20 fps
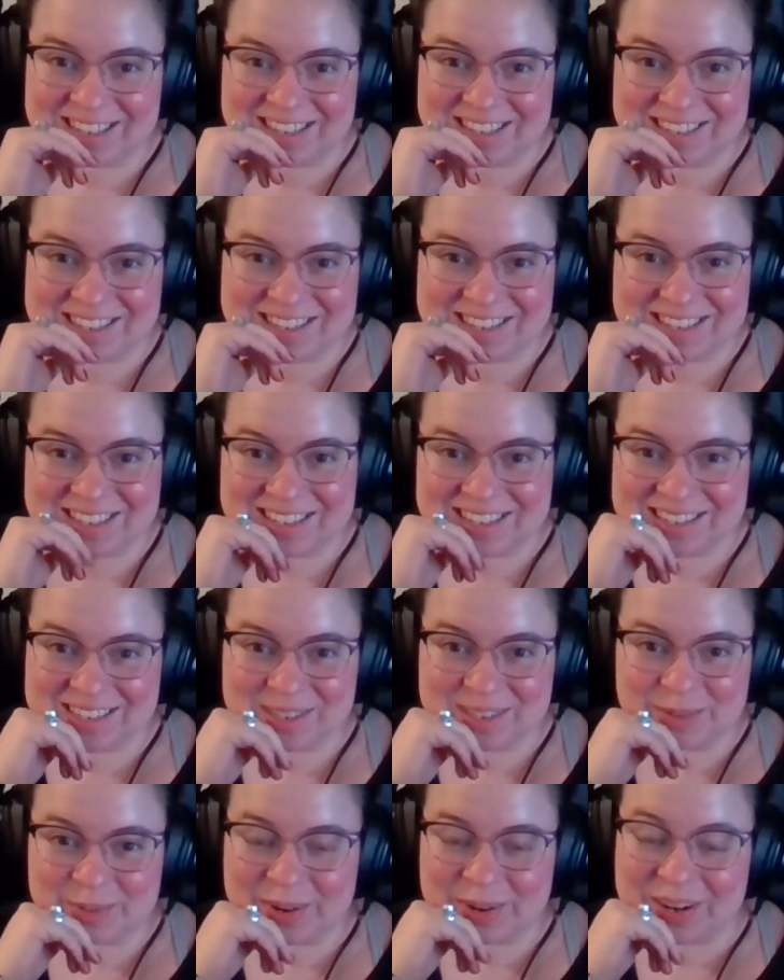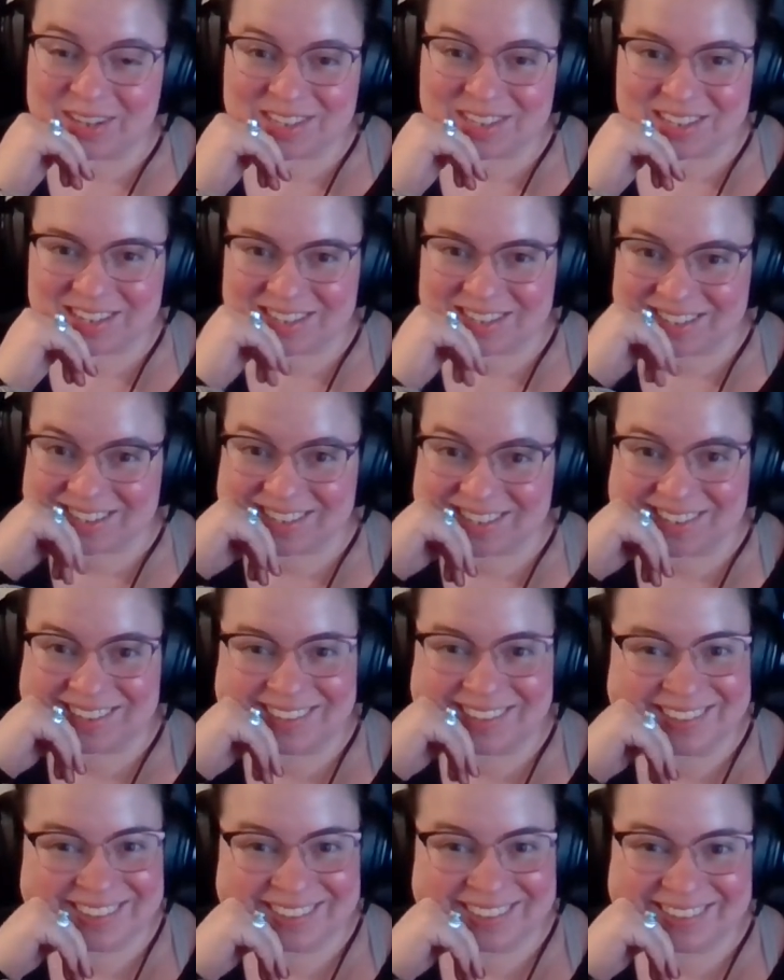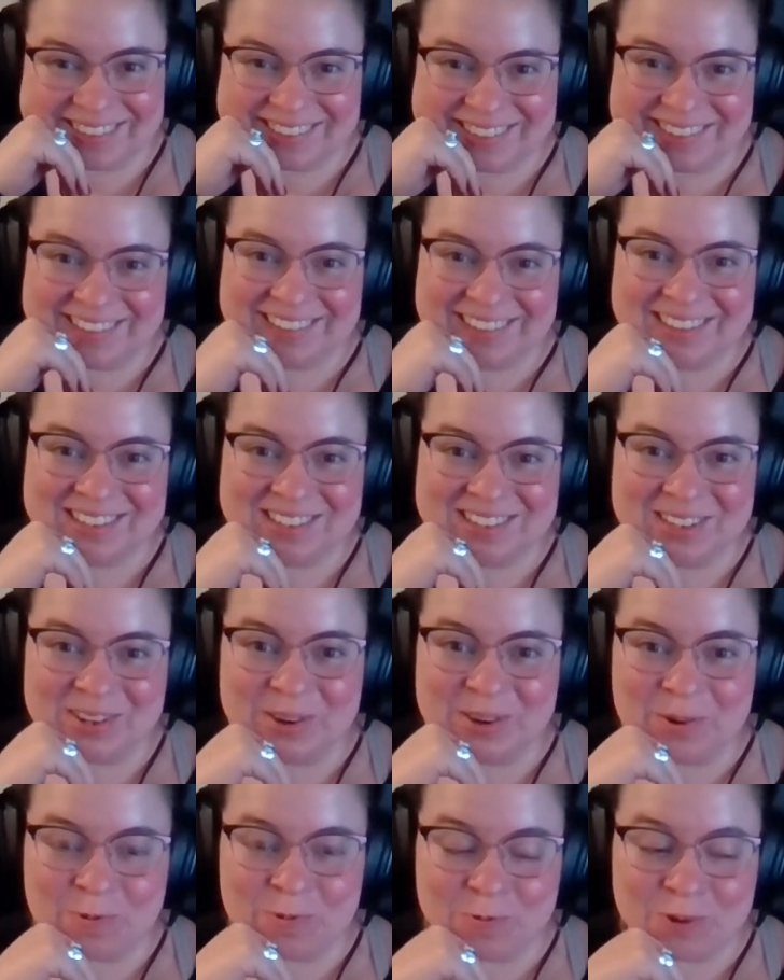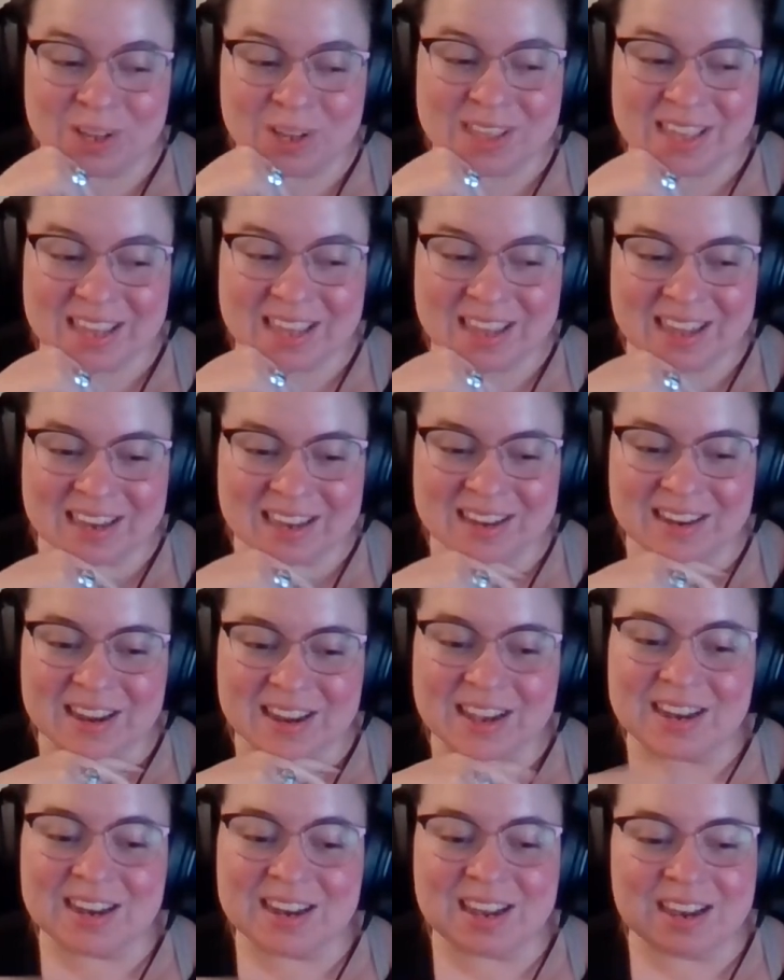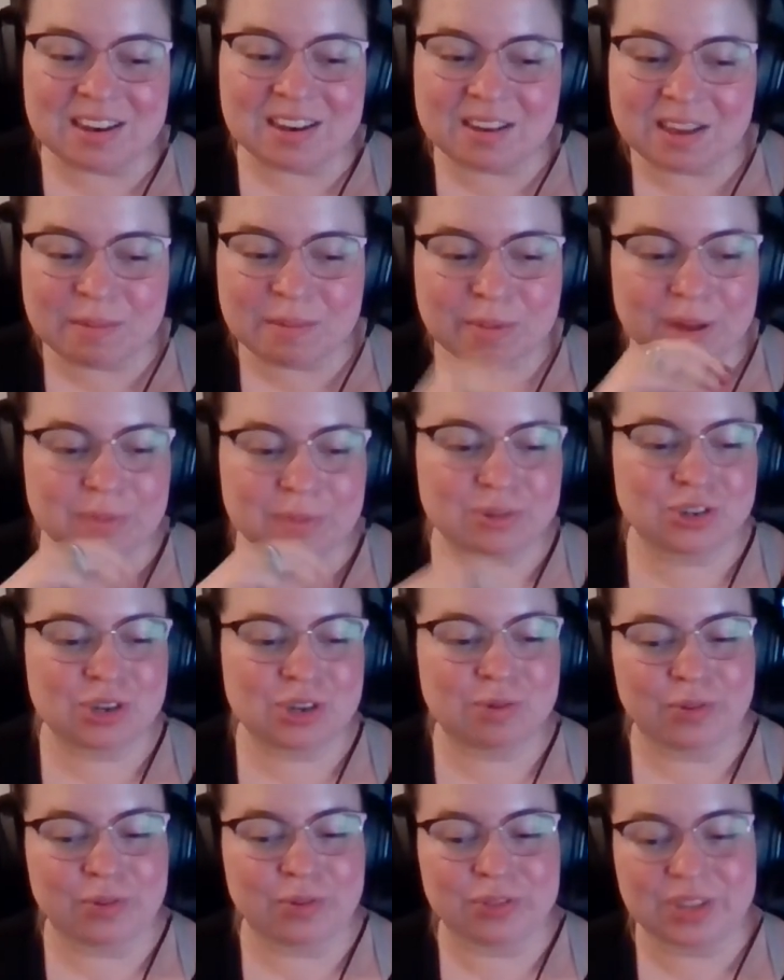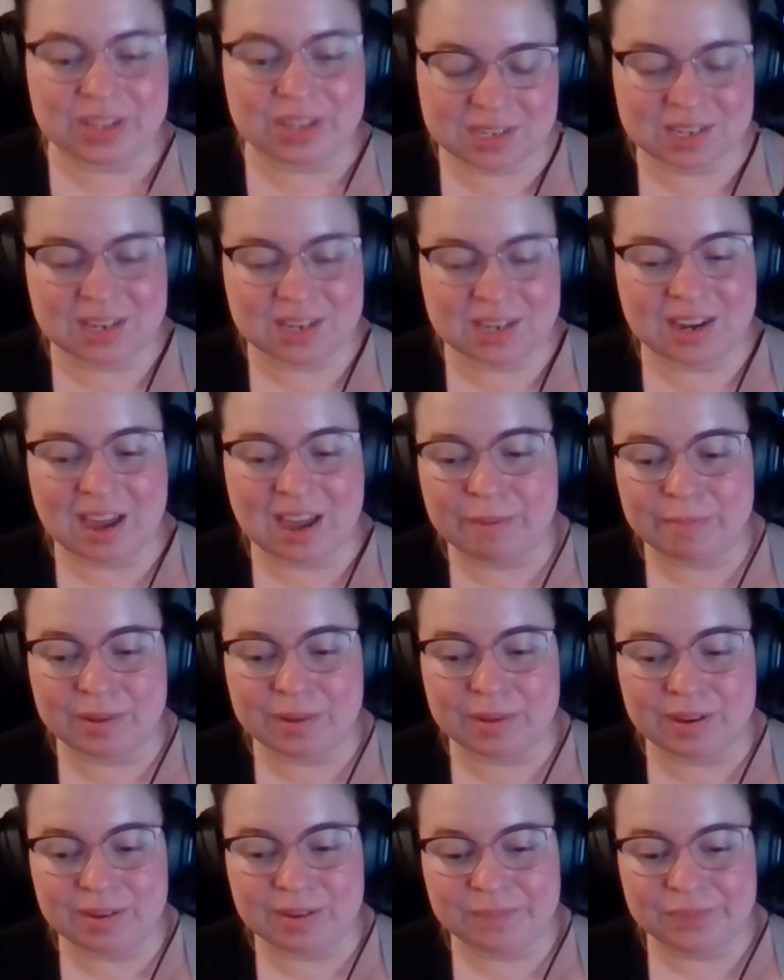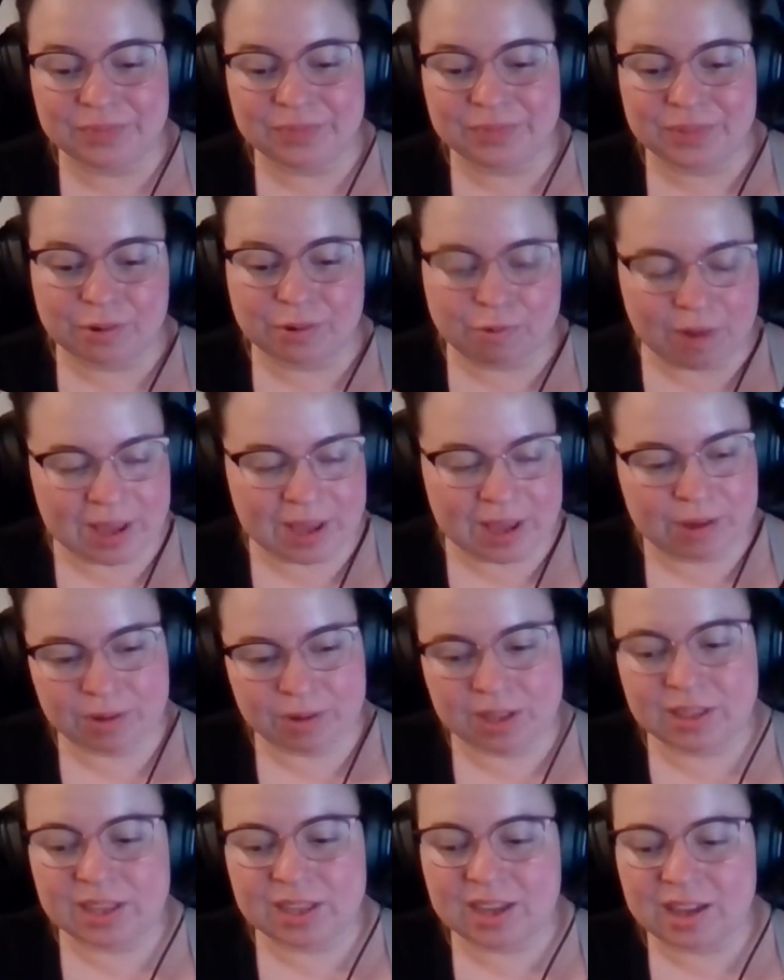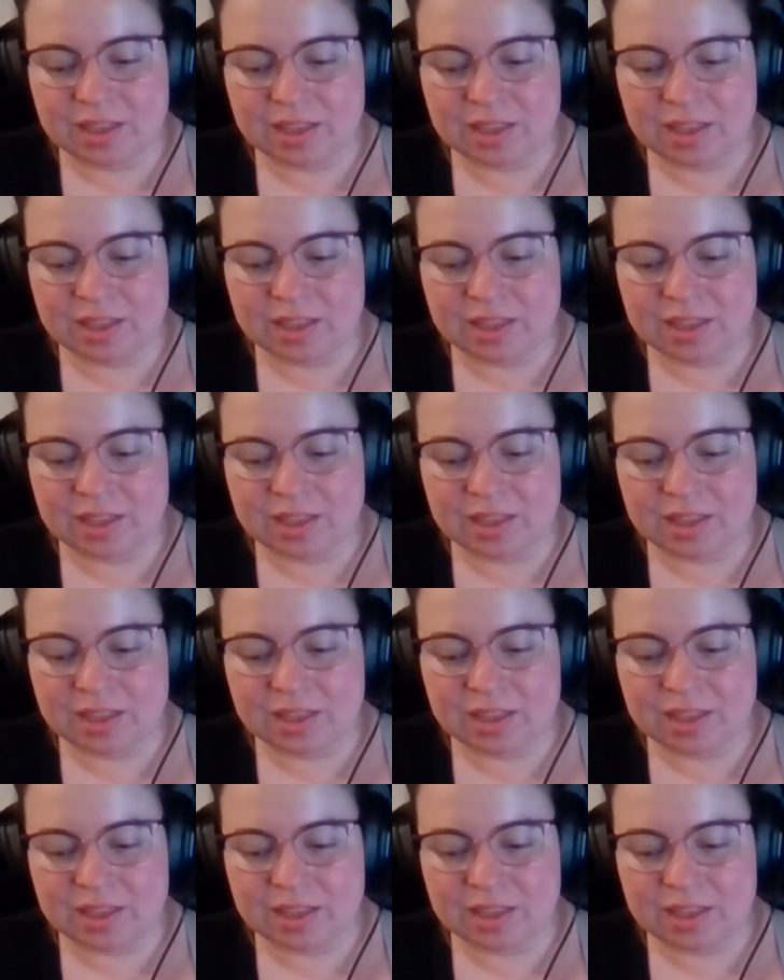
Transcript: That's the process. So really, in indie publishing world, things can happen quite quickly.